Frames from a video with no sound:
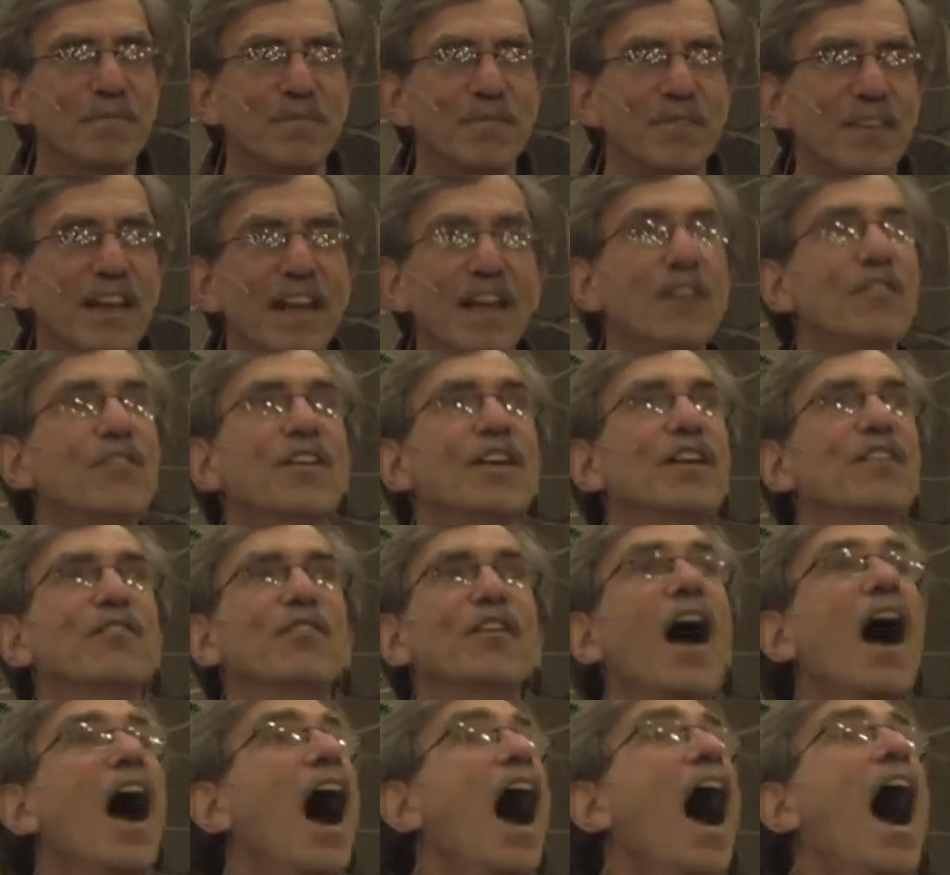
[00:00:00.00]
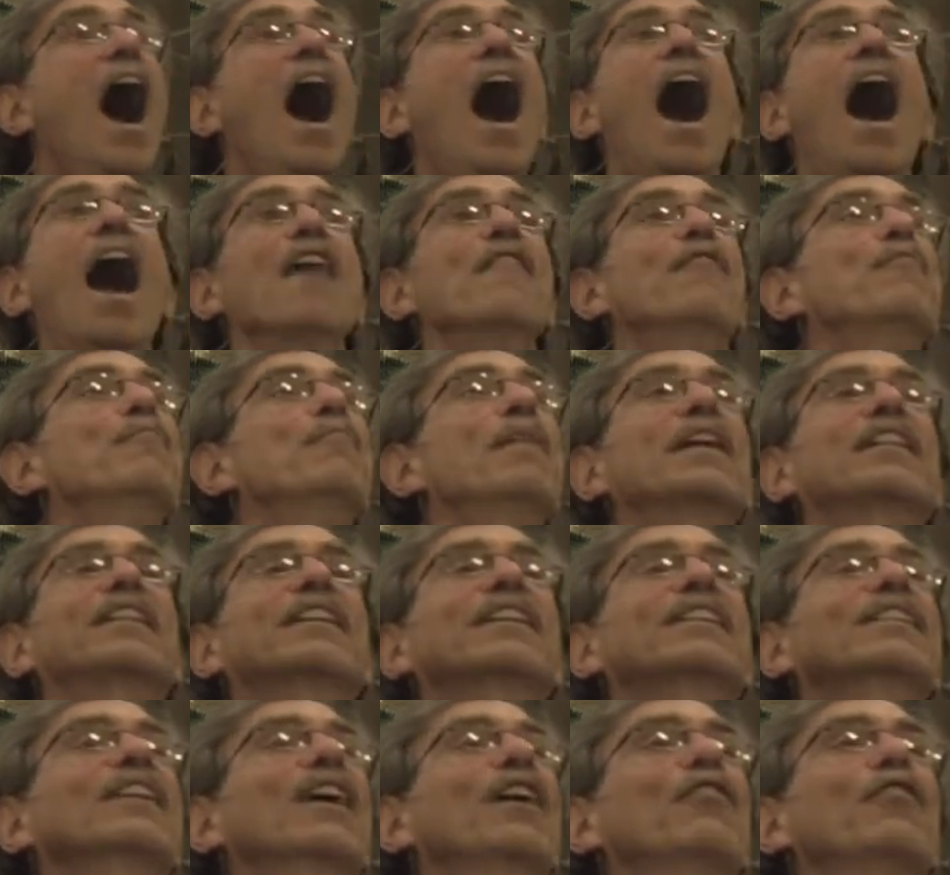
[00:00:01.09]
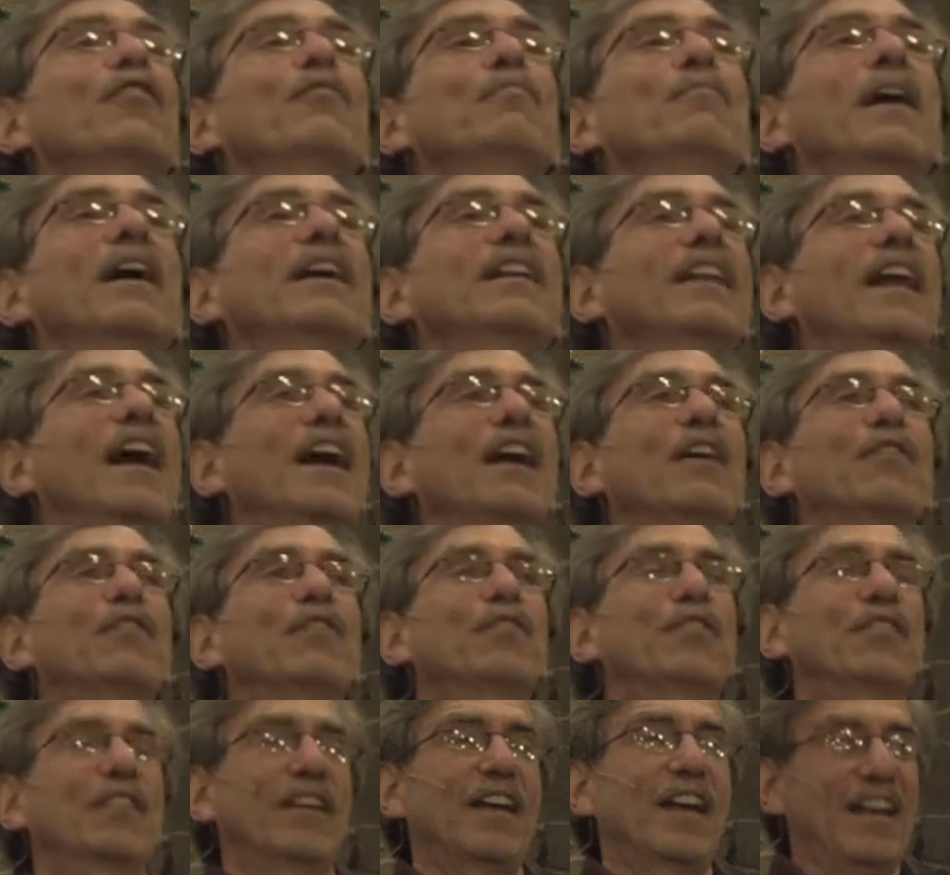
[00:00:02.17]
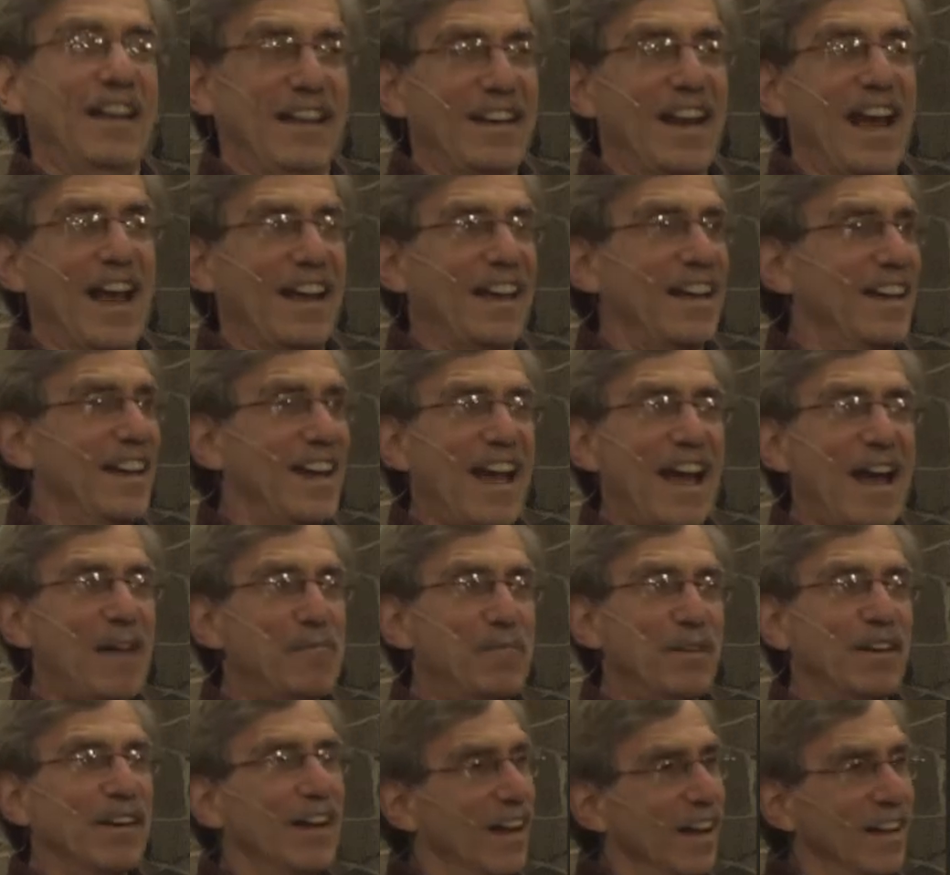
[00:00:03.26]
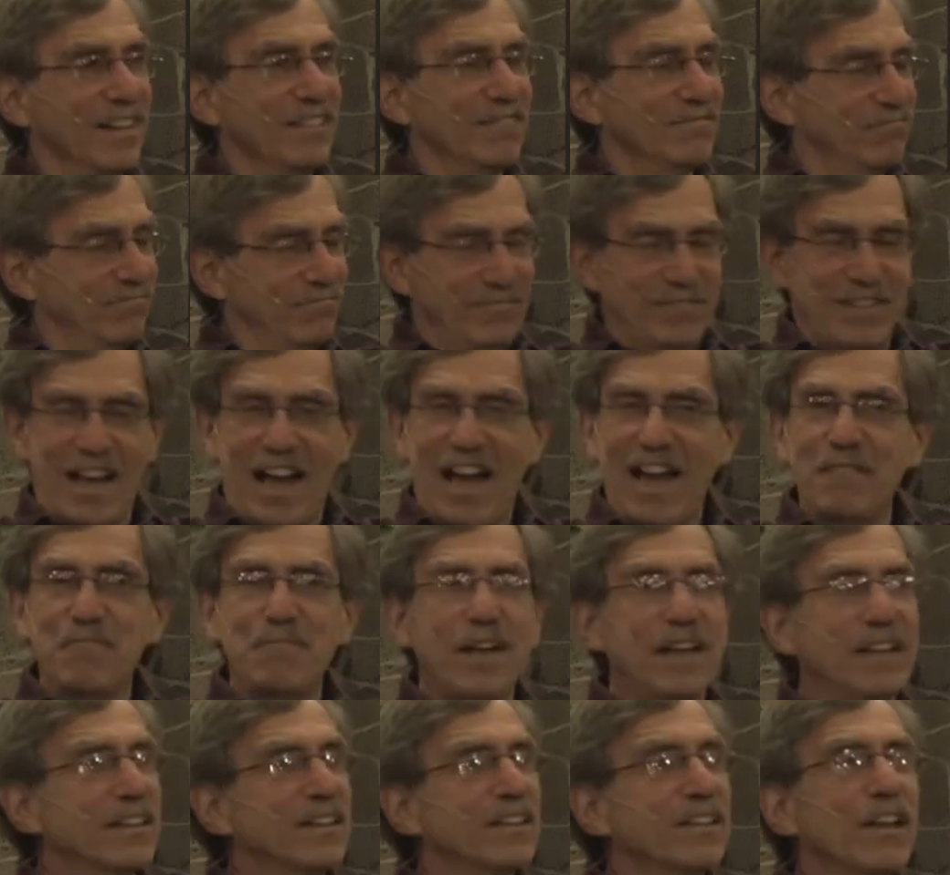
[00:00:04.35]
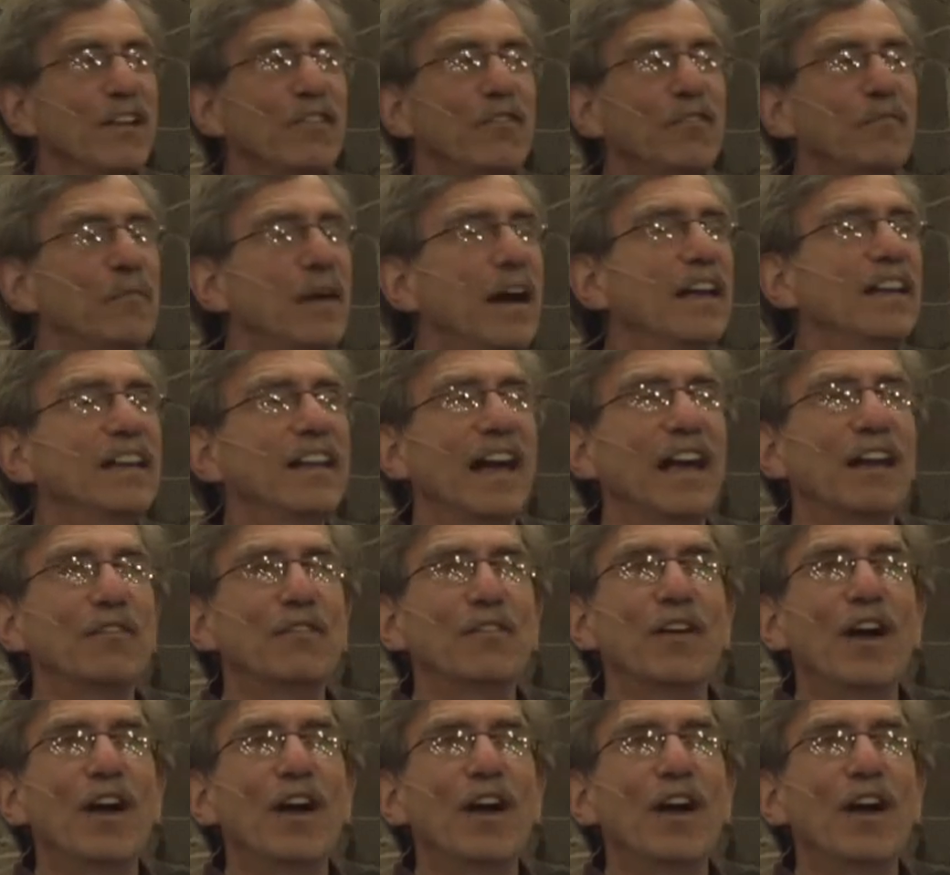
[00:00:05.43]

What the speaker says: Even if I've met the love of my life, and that can happen, I met the love of my life.